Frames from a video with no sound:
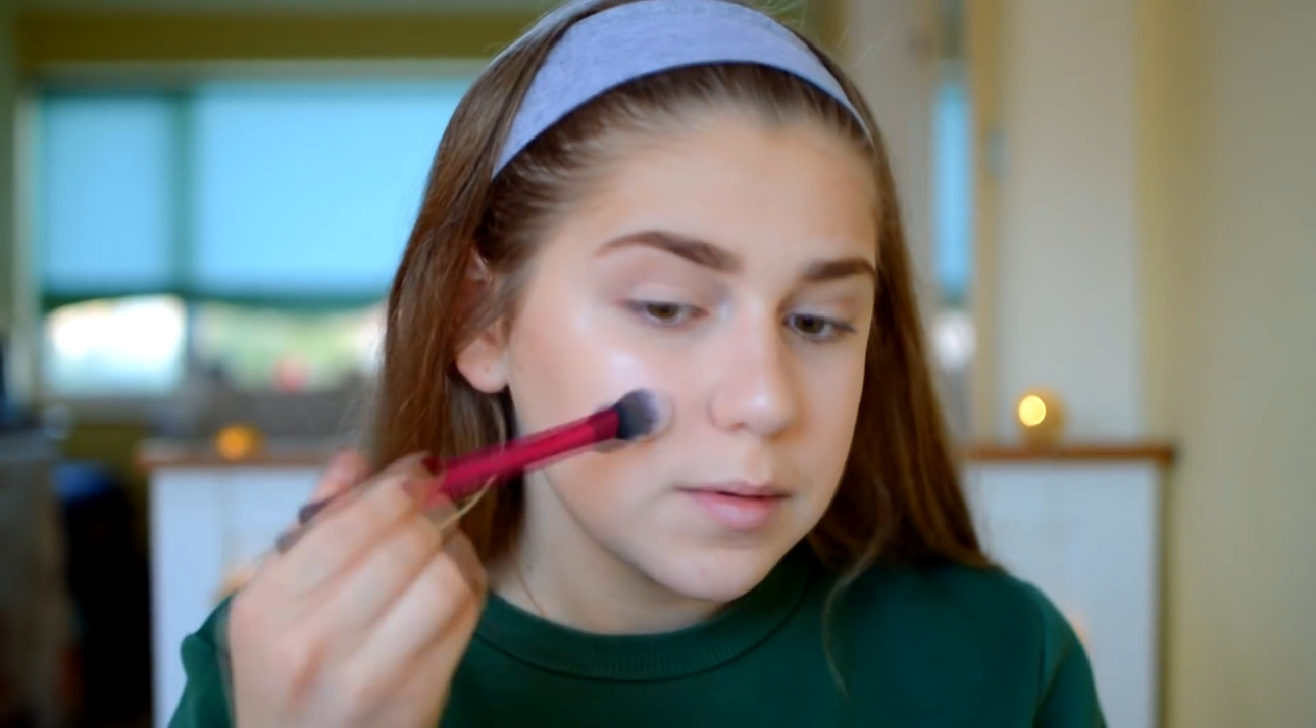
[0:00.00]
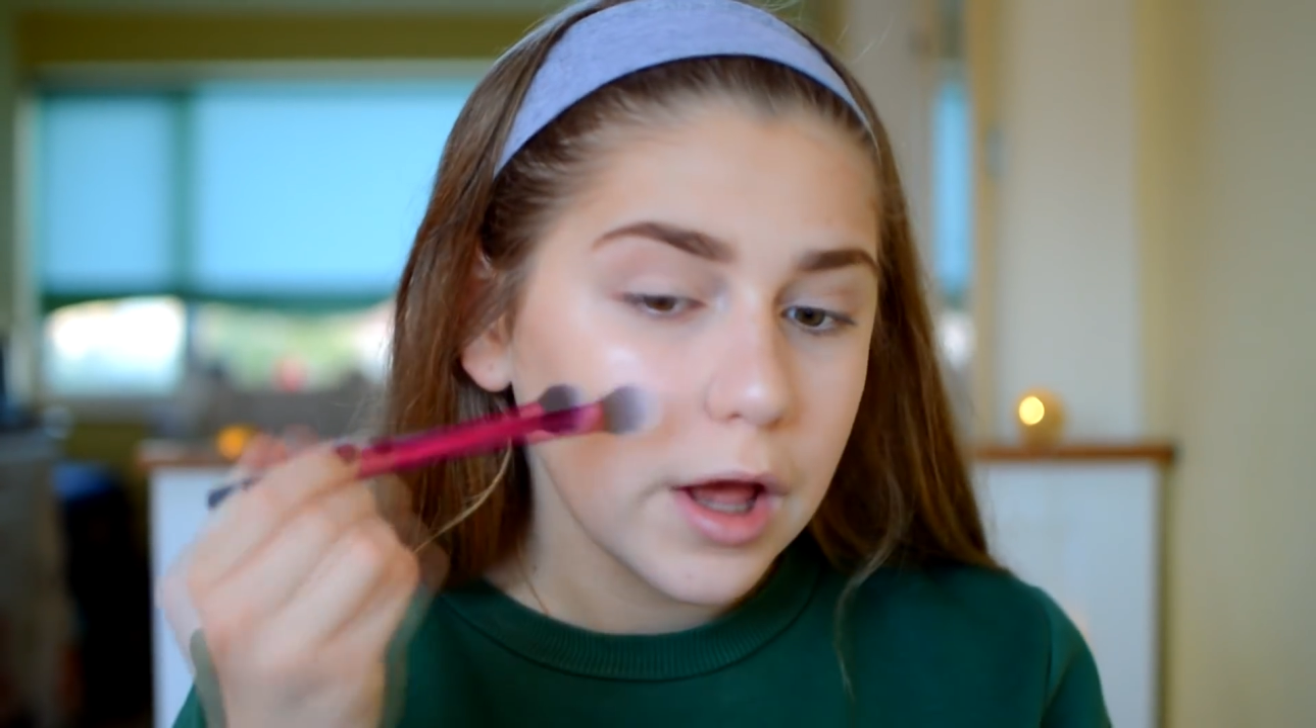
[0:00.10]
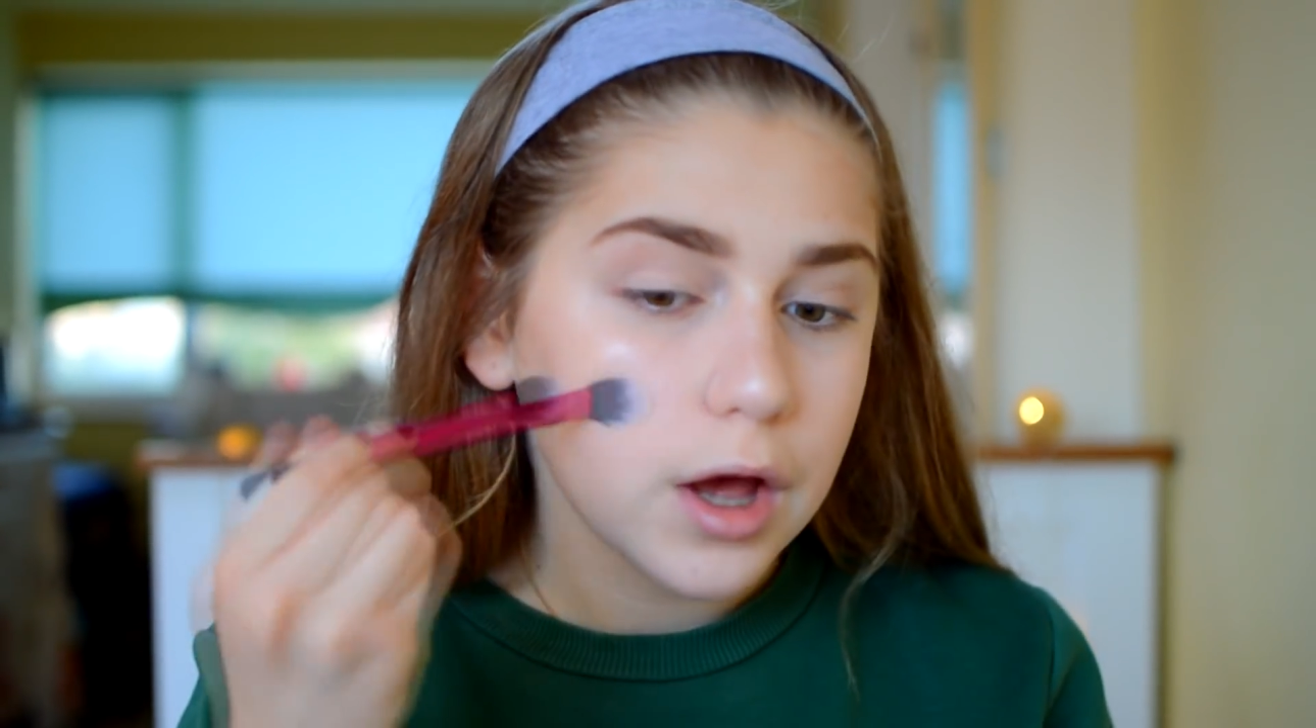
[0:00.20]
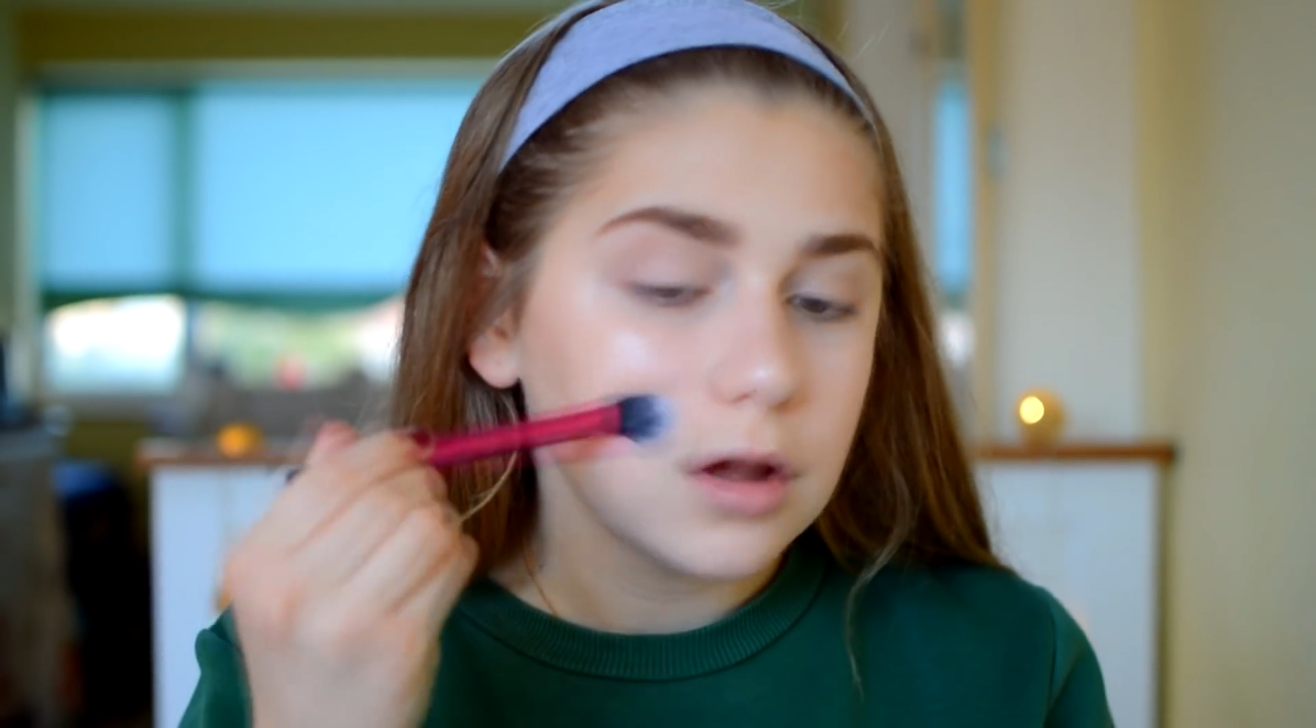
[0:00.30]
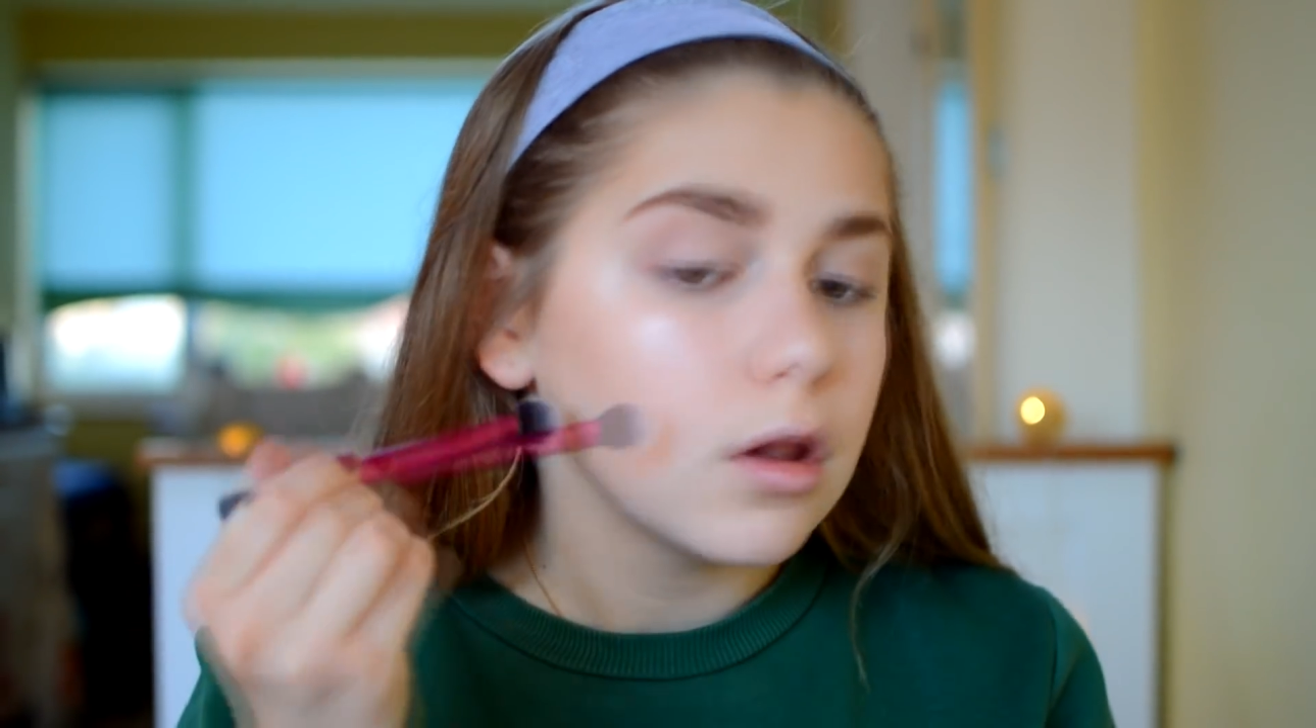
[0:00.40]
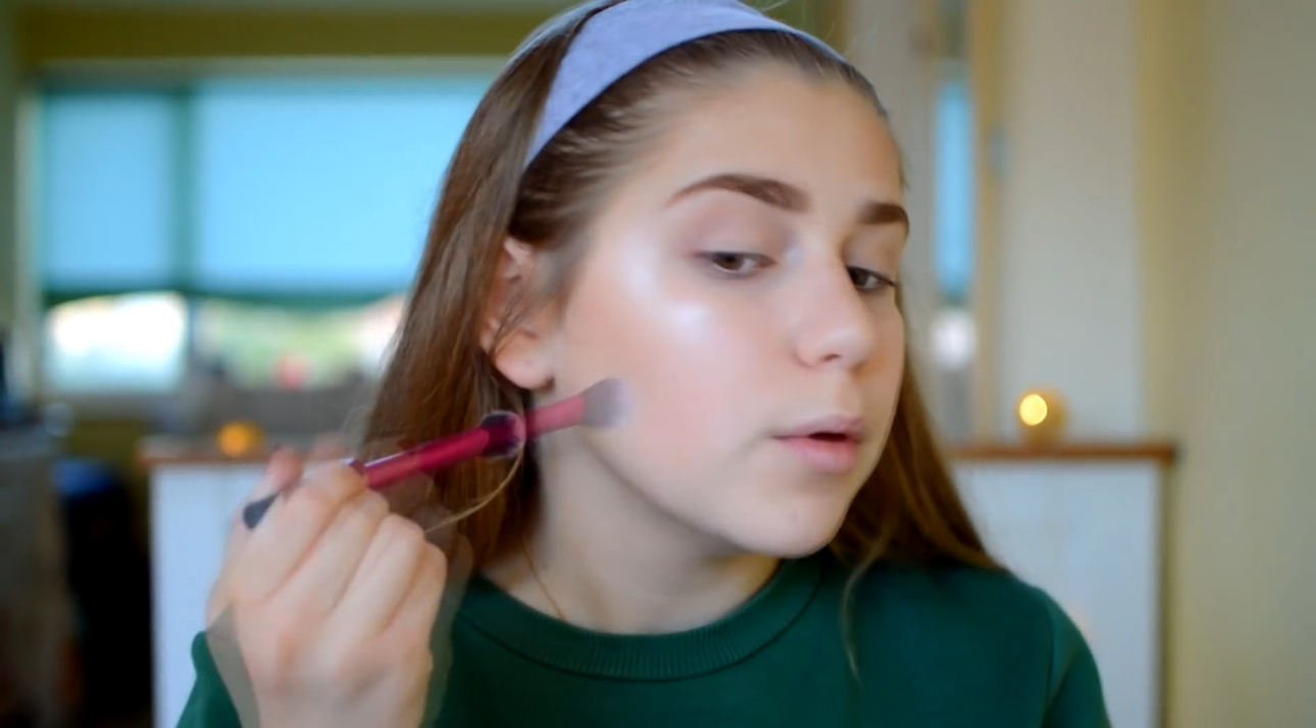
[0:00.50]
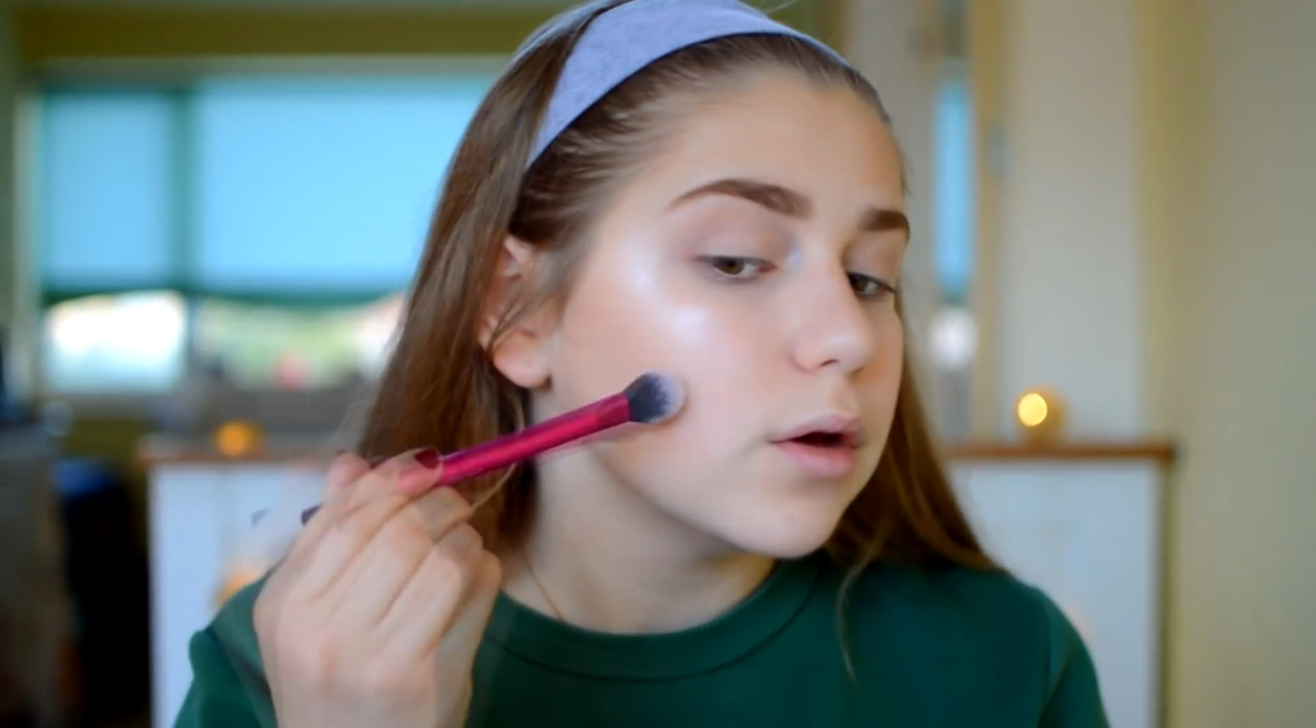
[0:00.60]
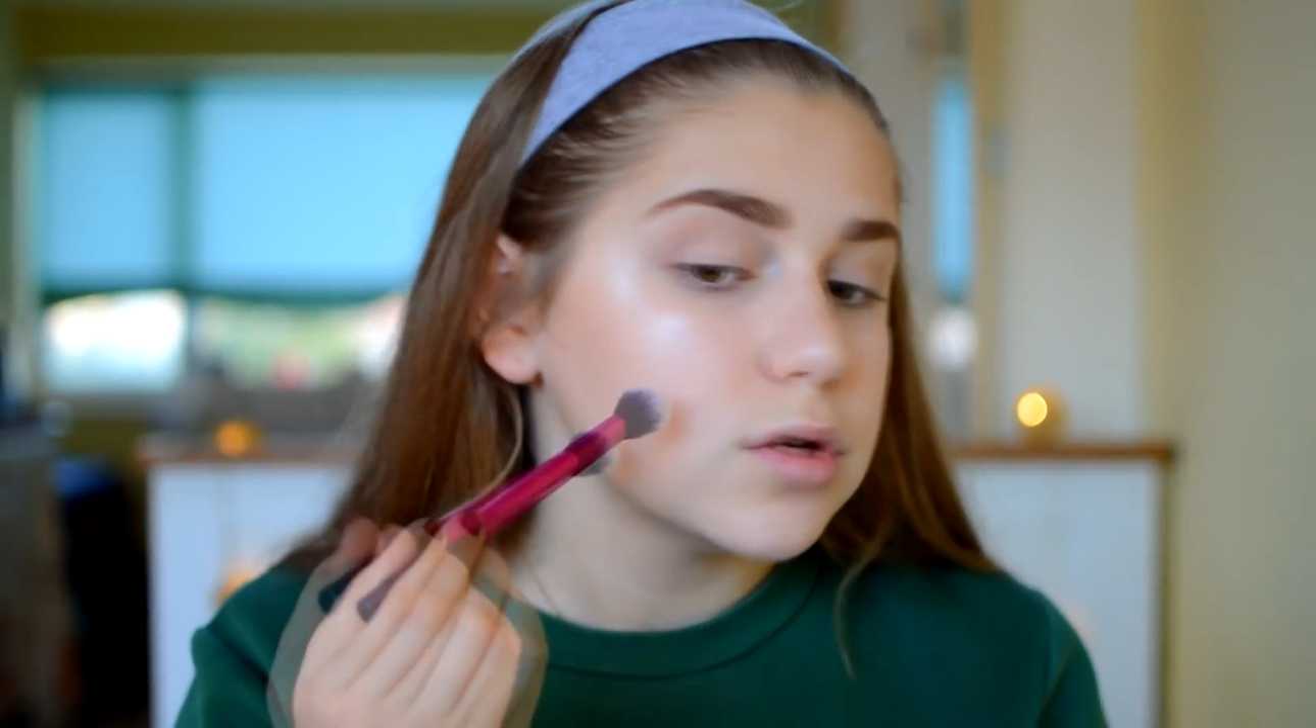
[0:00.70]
to be like glowy,